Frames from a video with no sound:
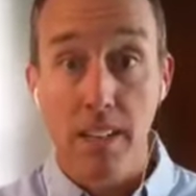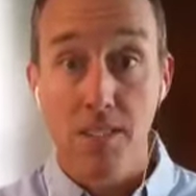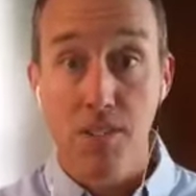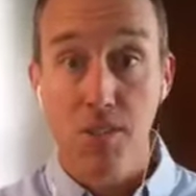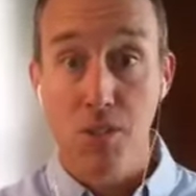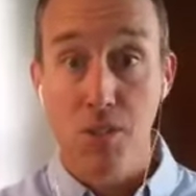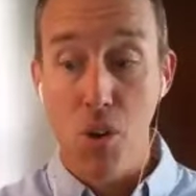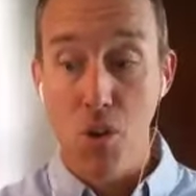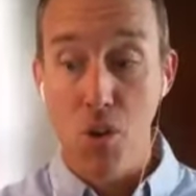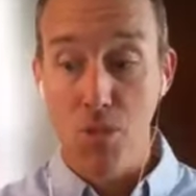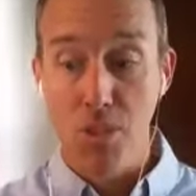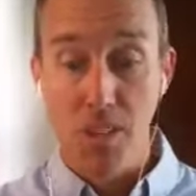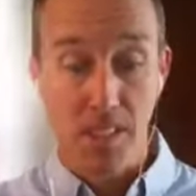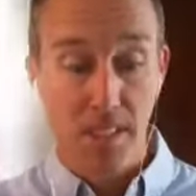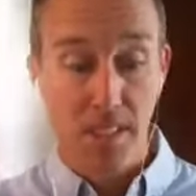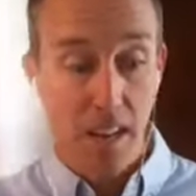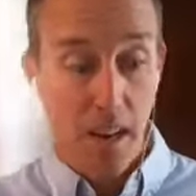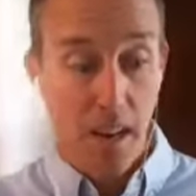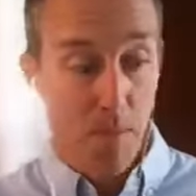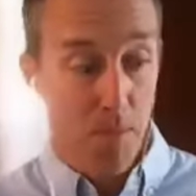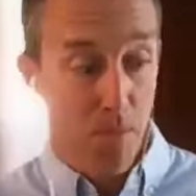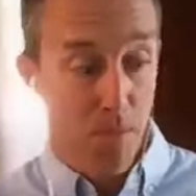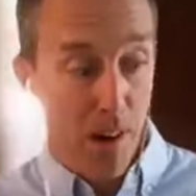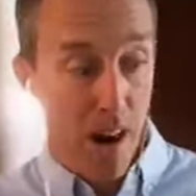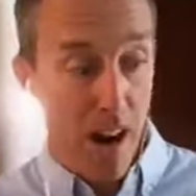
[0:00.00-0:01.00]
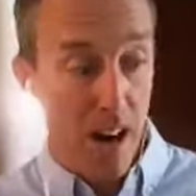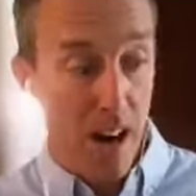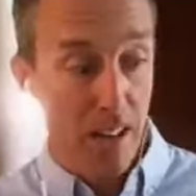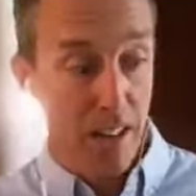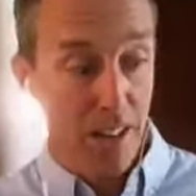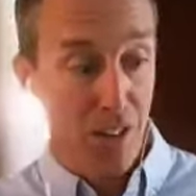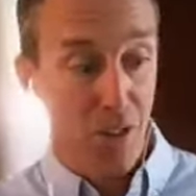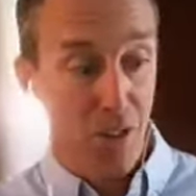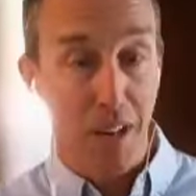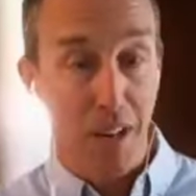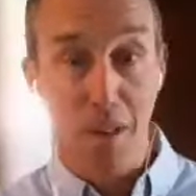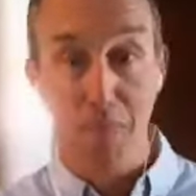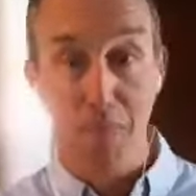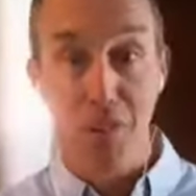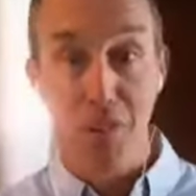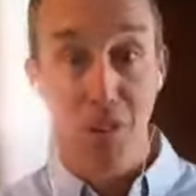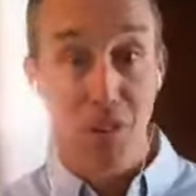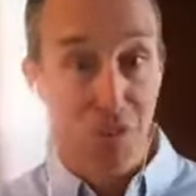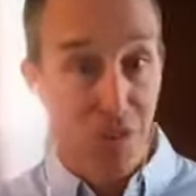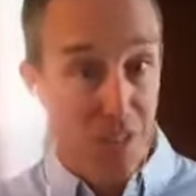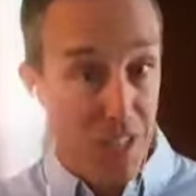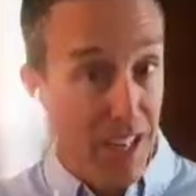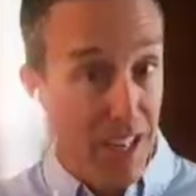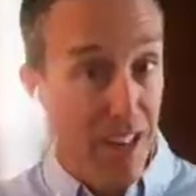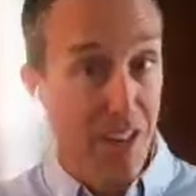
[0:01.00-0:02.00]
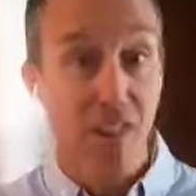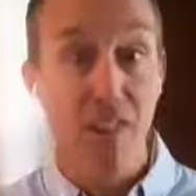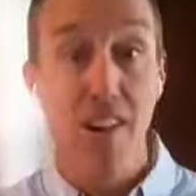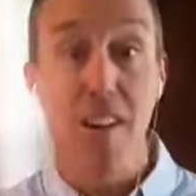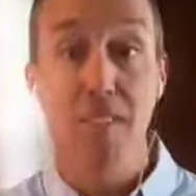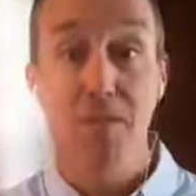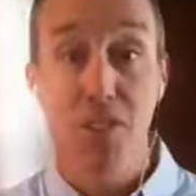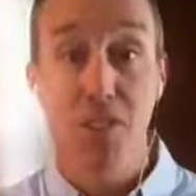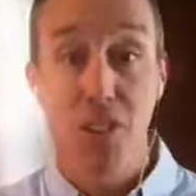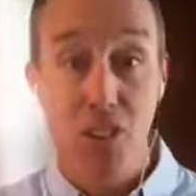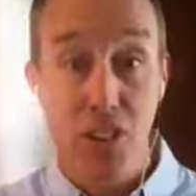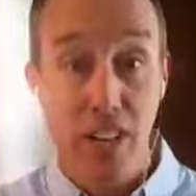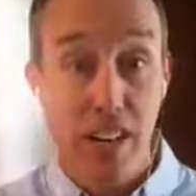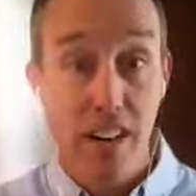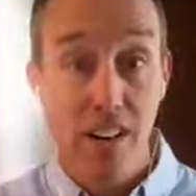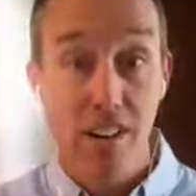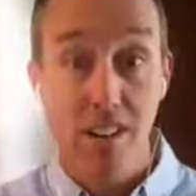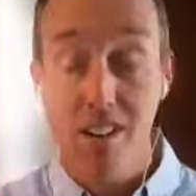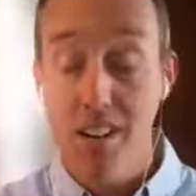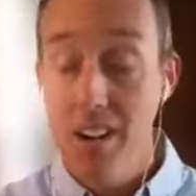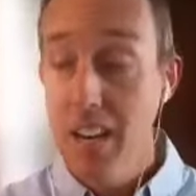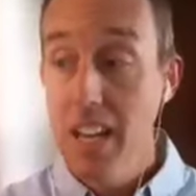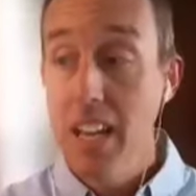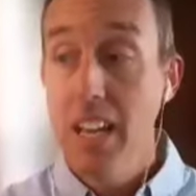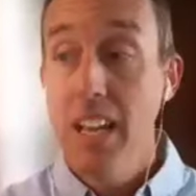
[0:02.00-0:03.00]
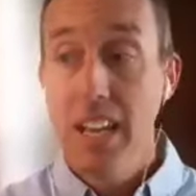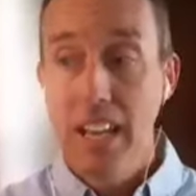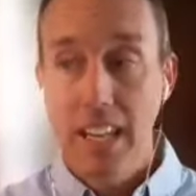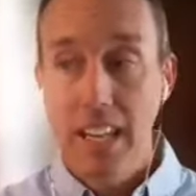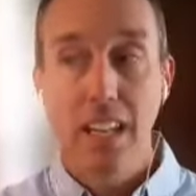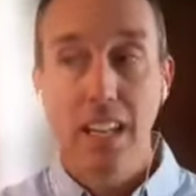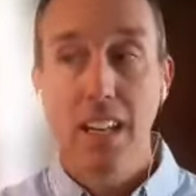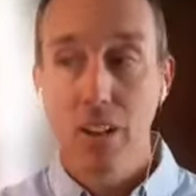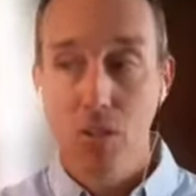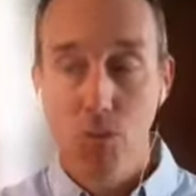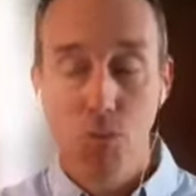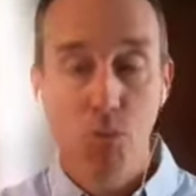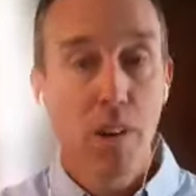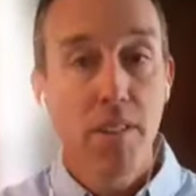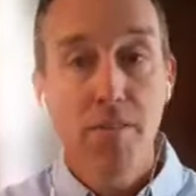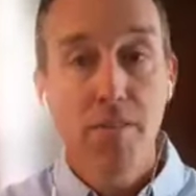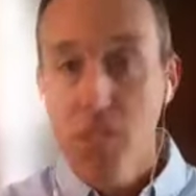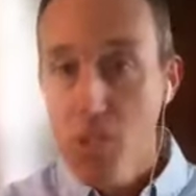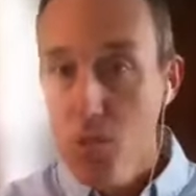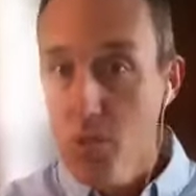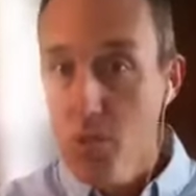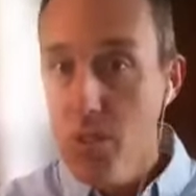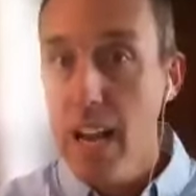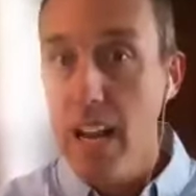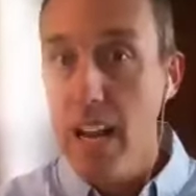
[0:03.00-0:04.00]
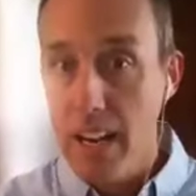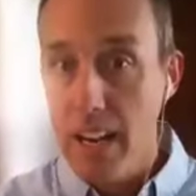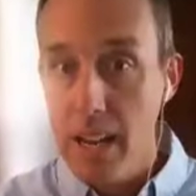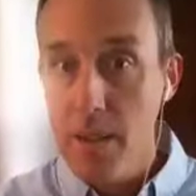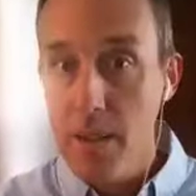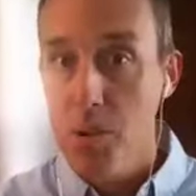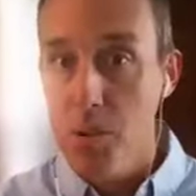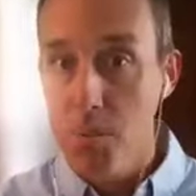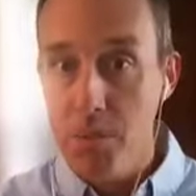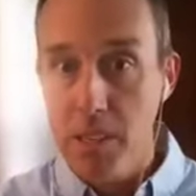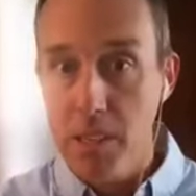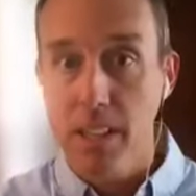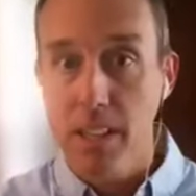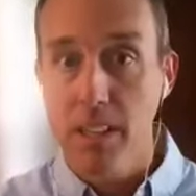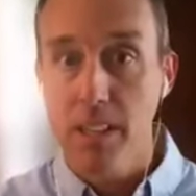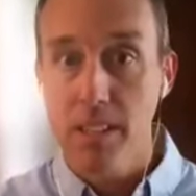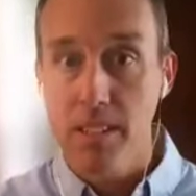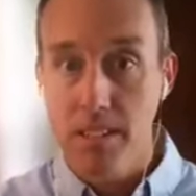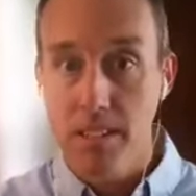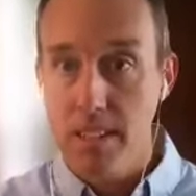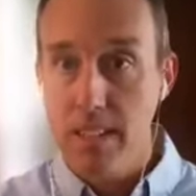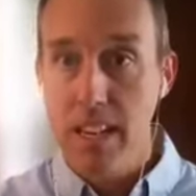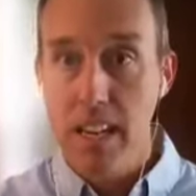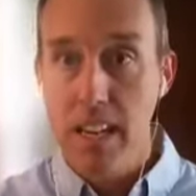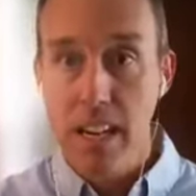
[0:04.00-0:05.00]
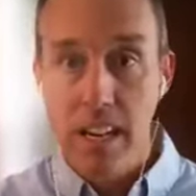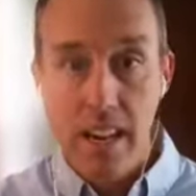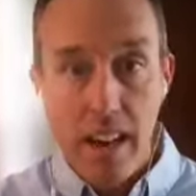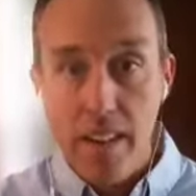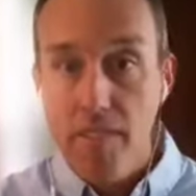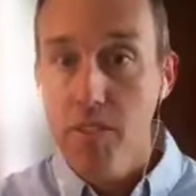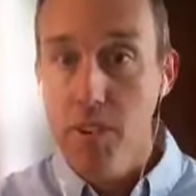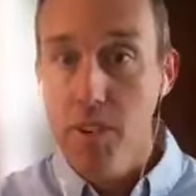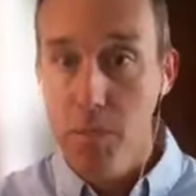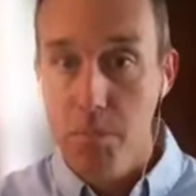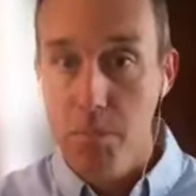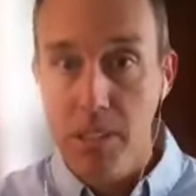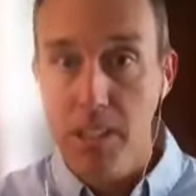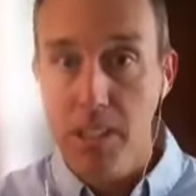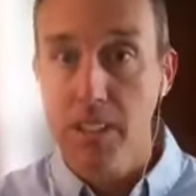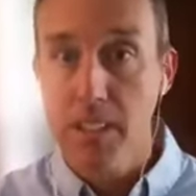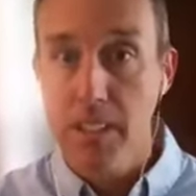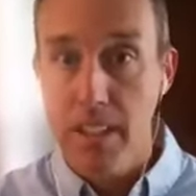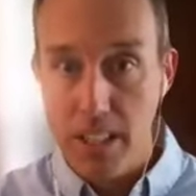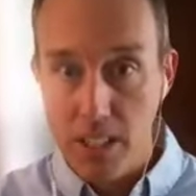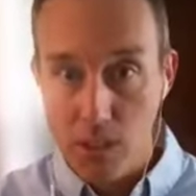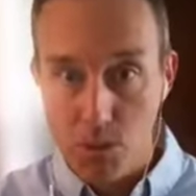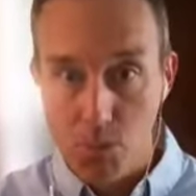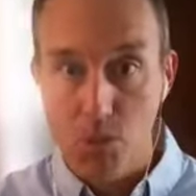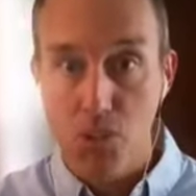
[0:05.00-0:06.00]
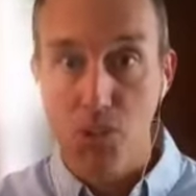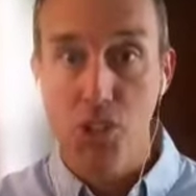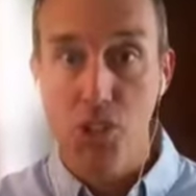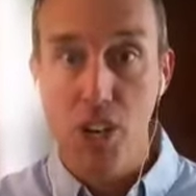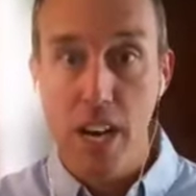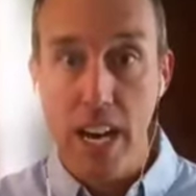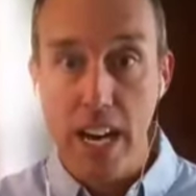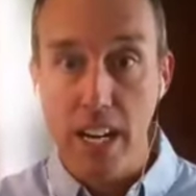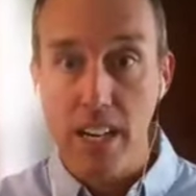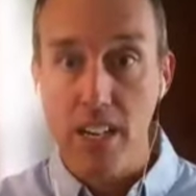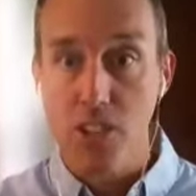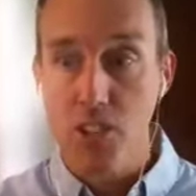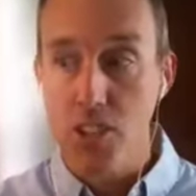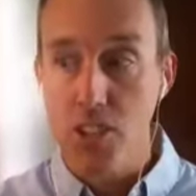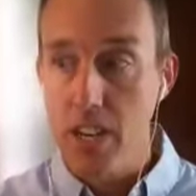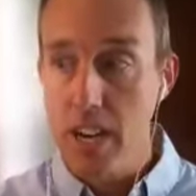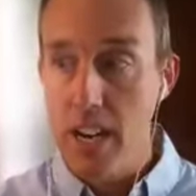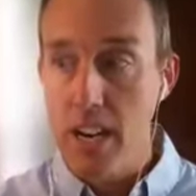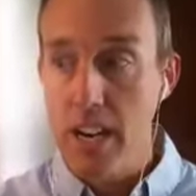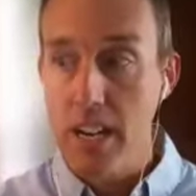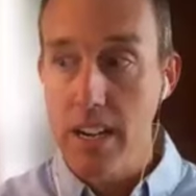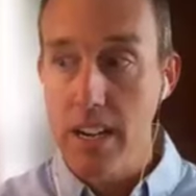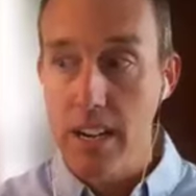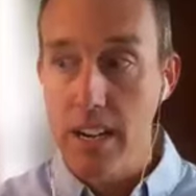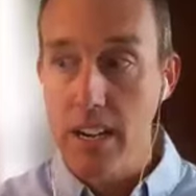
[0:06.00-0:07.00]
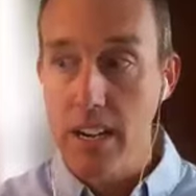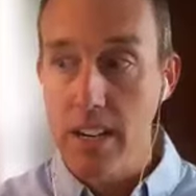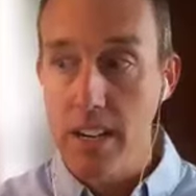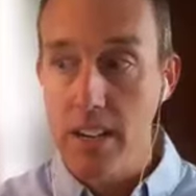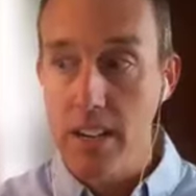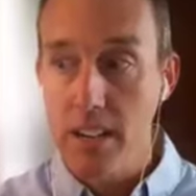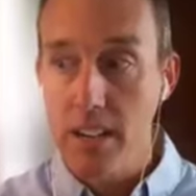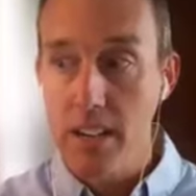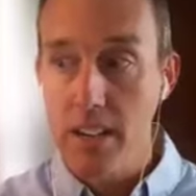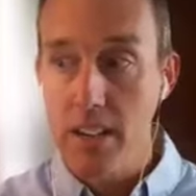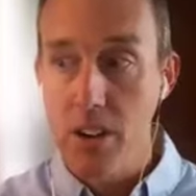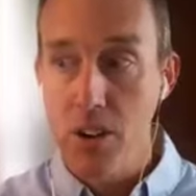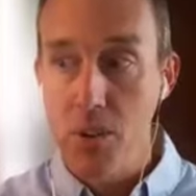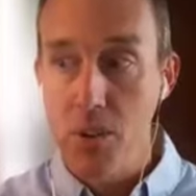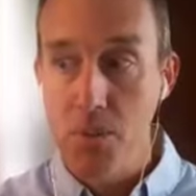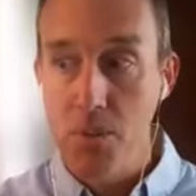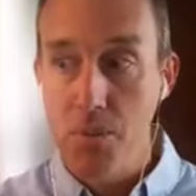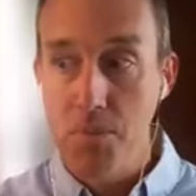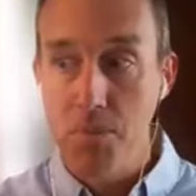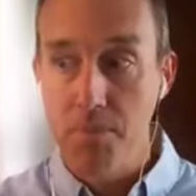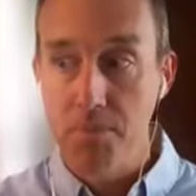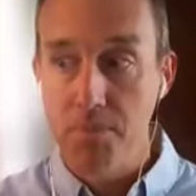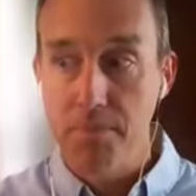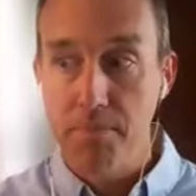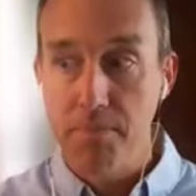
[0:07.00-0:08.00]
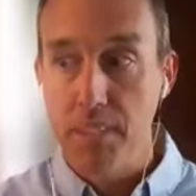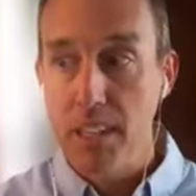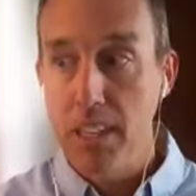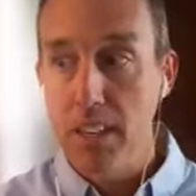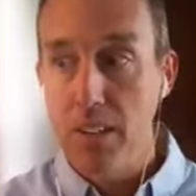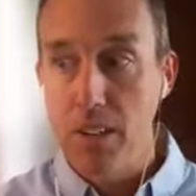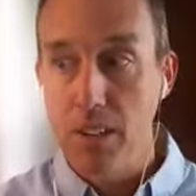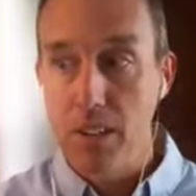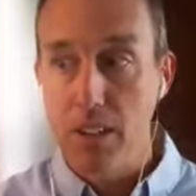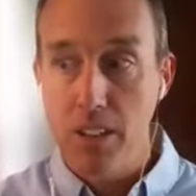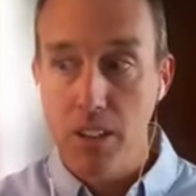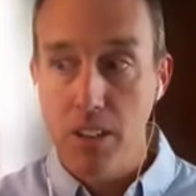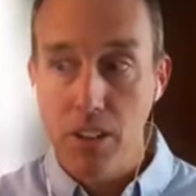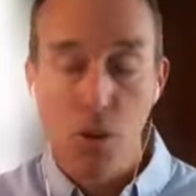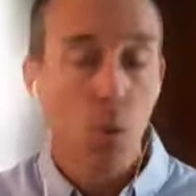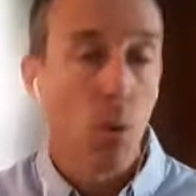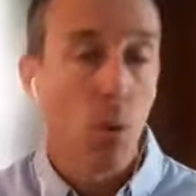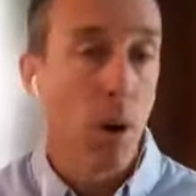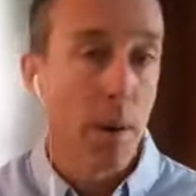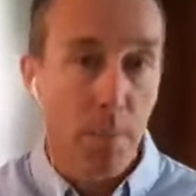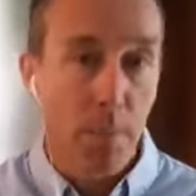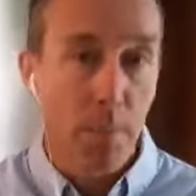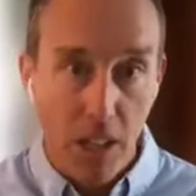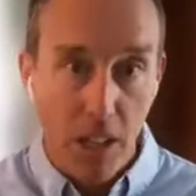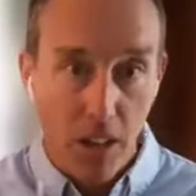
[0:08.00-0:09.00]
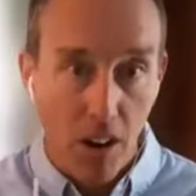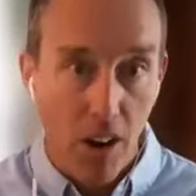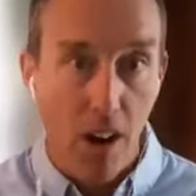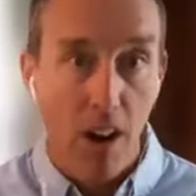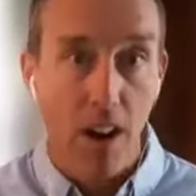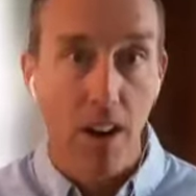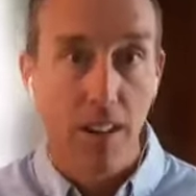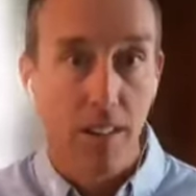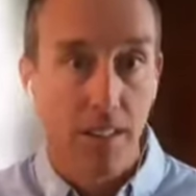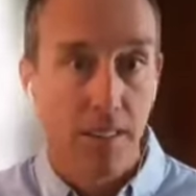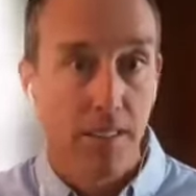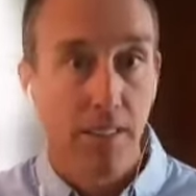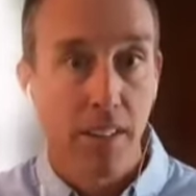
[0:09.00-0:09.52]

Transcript: So the same product you kept using year after year, review that label because inevitably things will change, and you don't want to be caught,